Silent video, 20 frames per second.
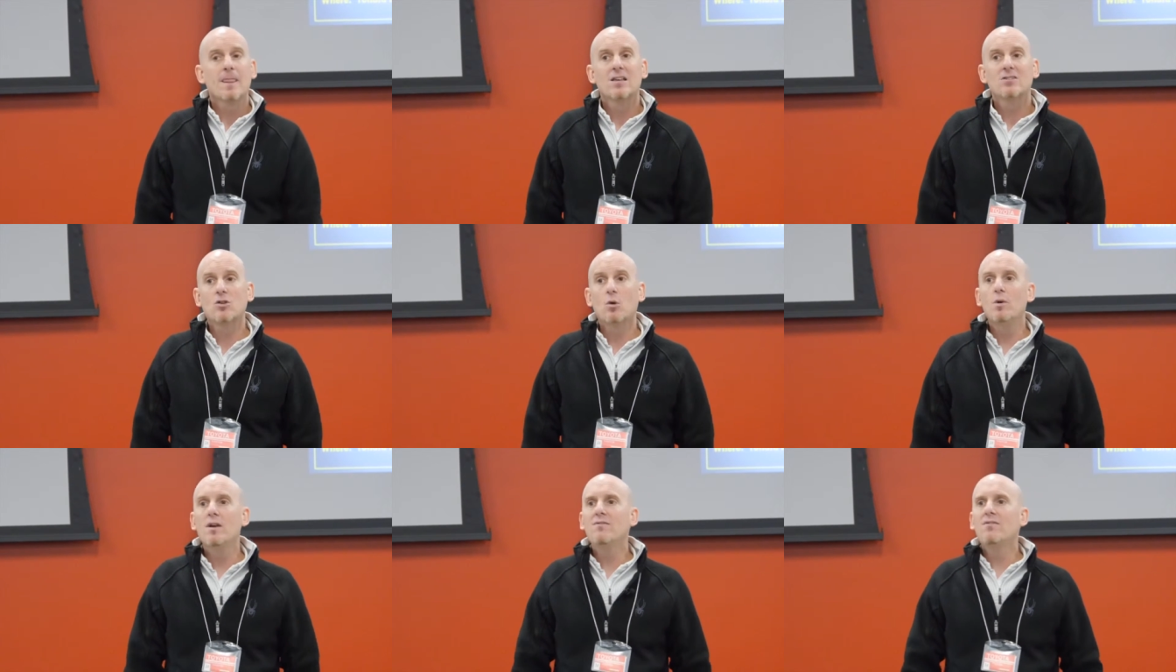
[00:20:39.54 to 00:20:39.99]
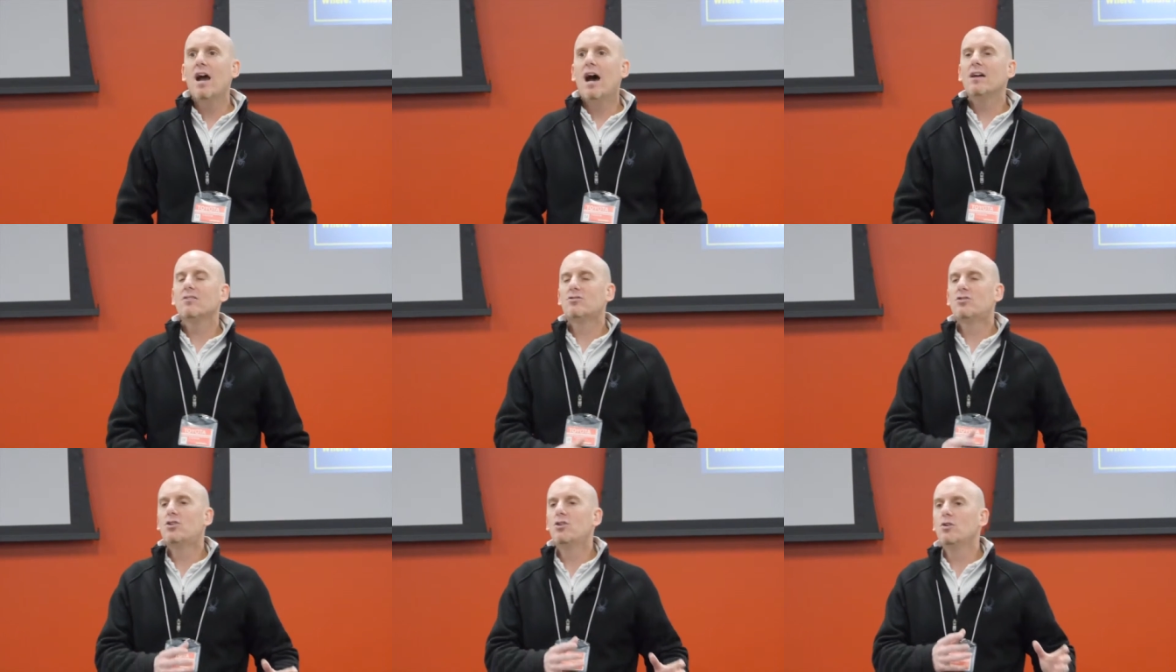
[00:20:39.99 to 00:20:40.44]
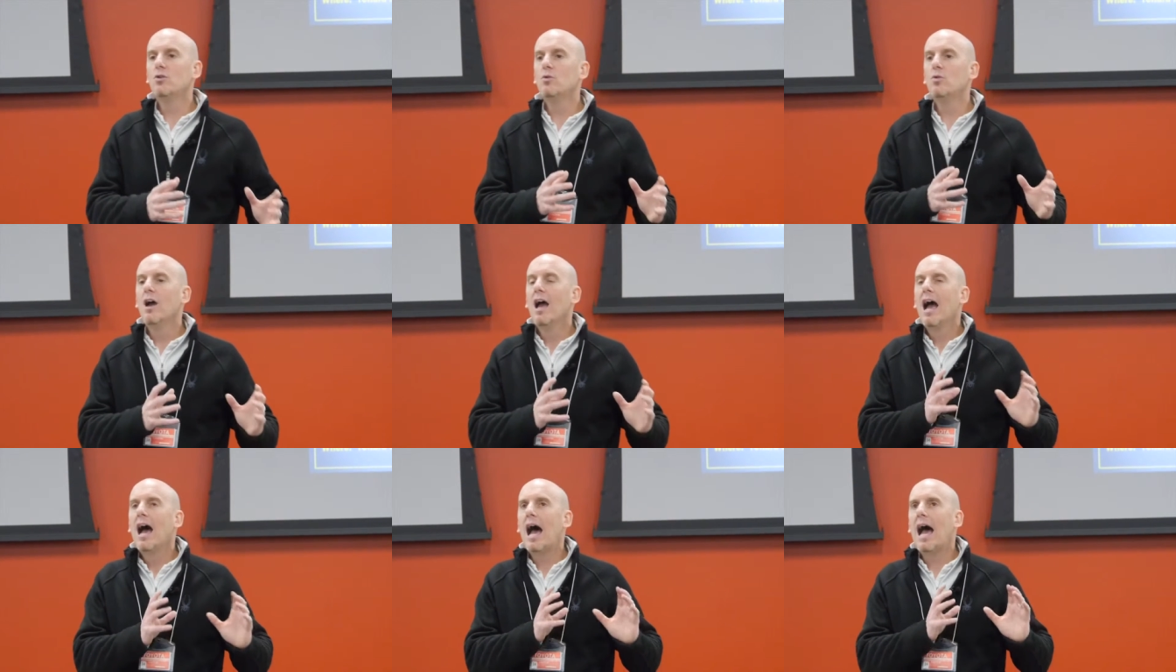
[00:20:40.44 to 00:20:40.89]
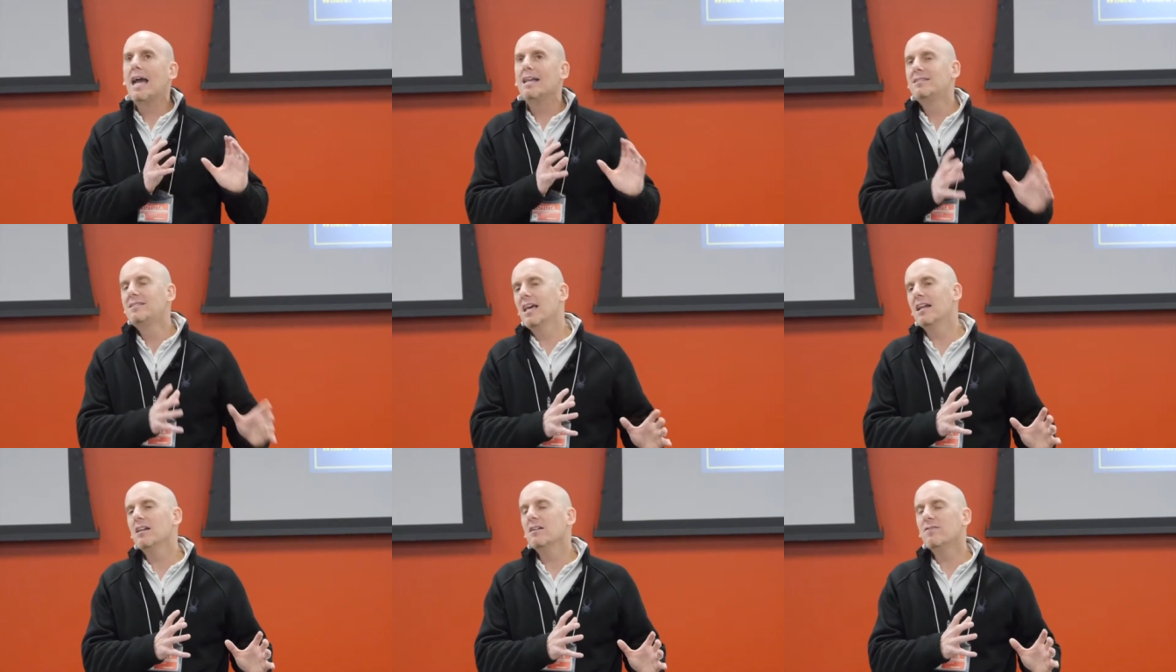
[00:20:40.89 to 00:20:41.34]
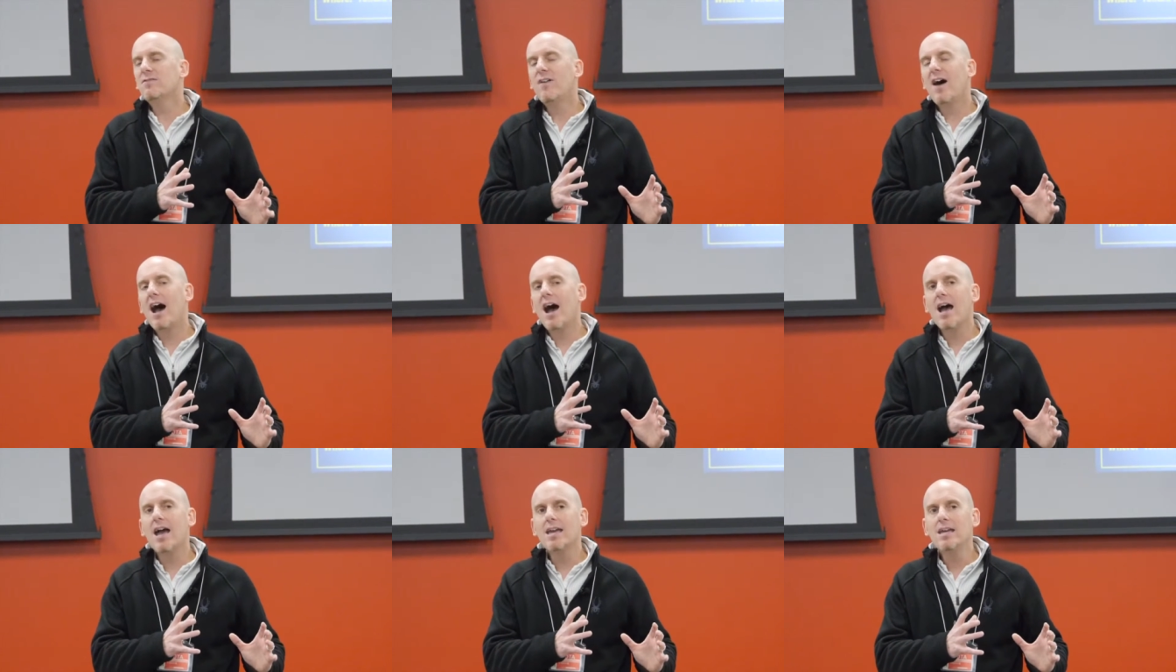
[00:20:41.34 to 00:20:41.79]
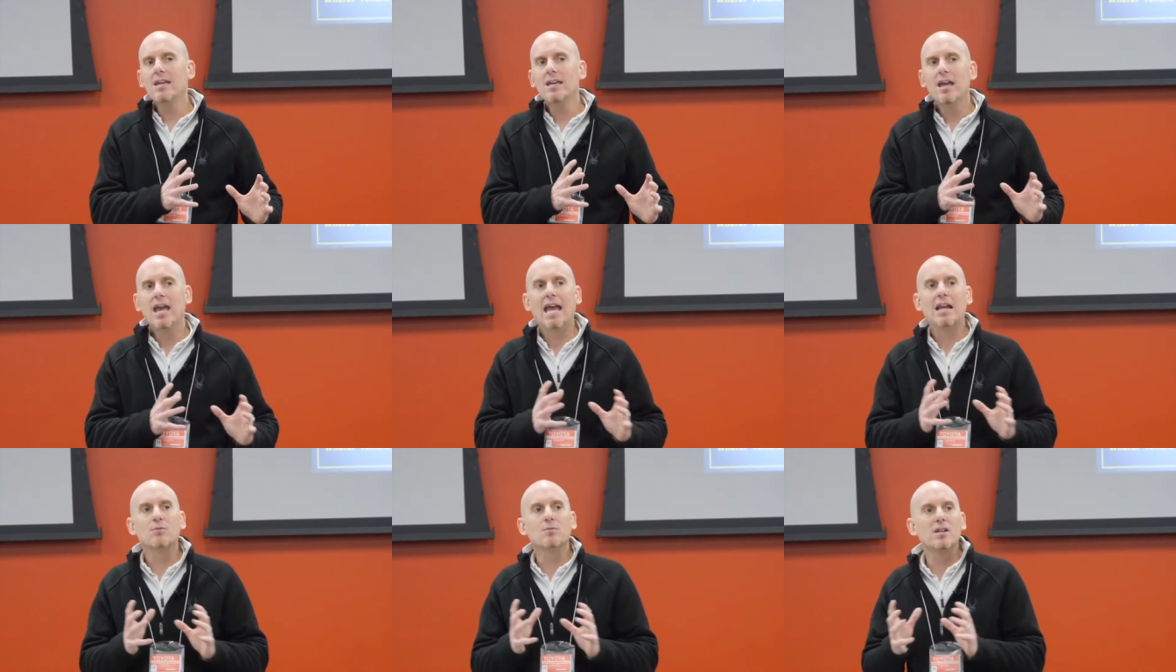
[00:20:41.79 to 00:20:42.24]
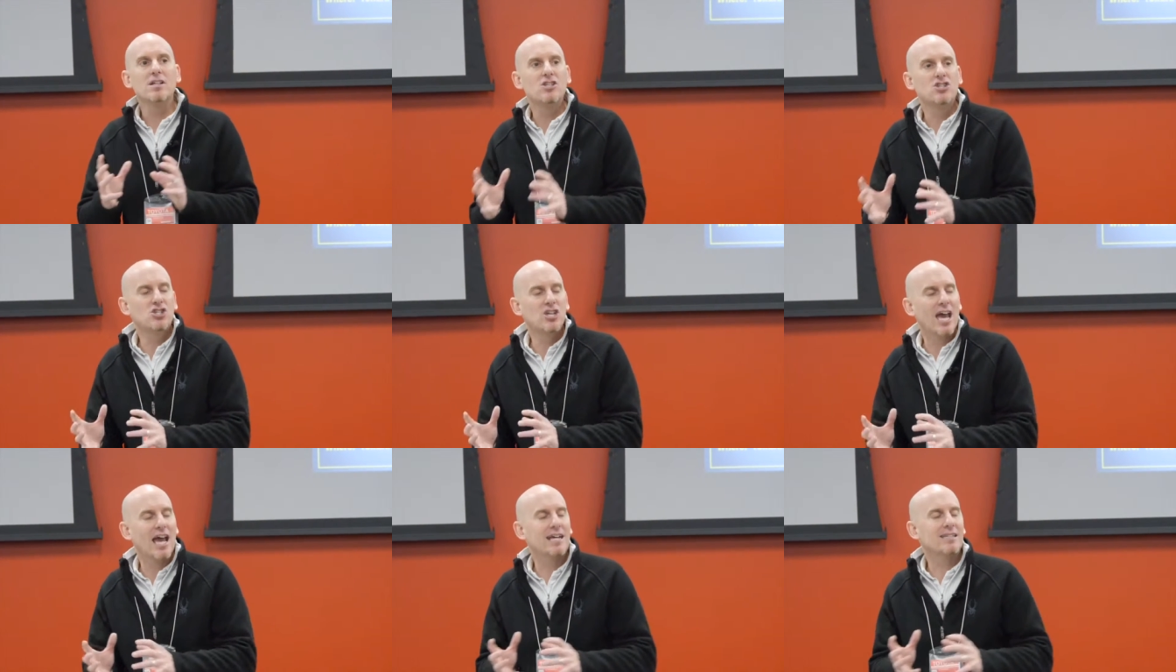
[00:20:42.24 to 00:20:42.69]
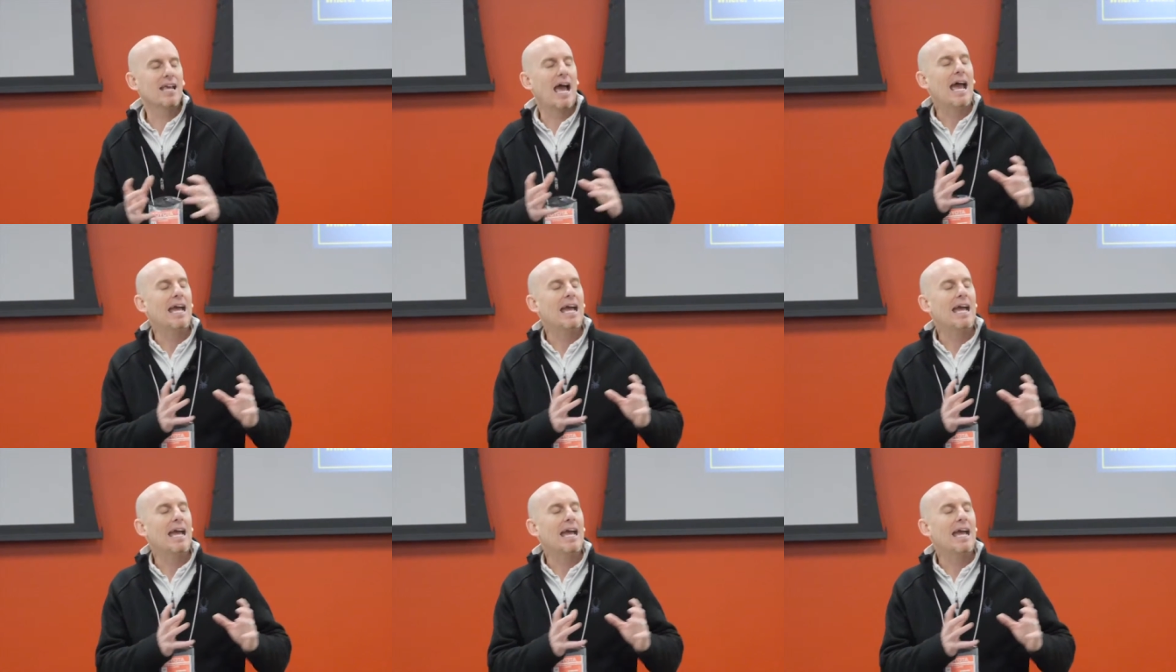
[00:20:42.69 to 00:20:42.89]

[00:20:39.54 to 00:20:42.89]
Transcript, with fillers: So we've got to identify and reject,